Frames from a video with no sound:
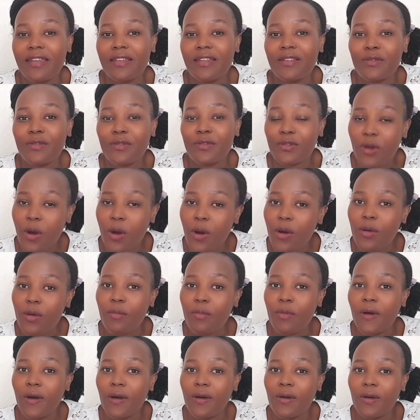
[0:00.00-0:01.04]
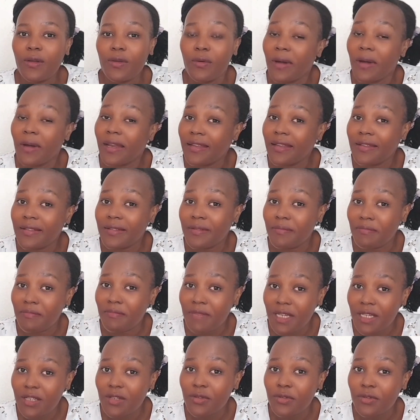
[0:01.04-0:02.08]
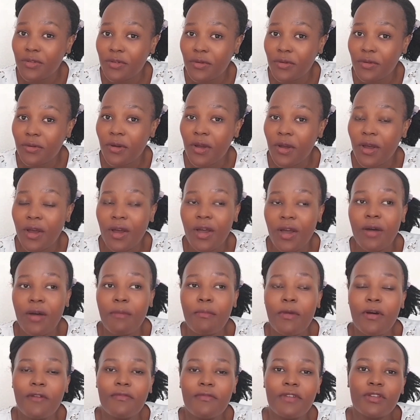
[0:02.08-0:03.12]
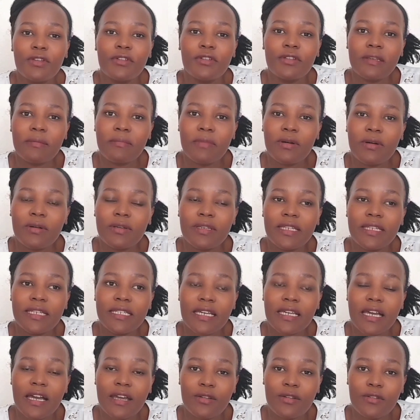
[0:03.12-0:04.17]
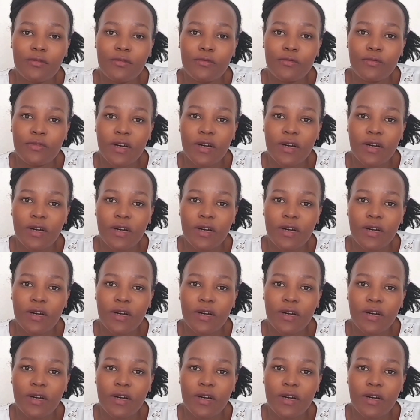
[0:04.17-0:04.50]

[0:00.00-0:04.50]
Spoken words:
us to talk more, you want us me to do more videos about these kind of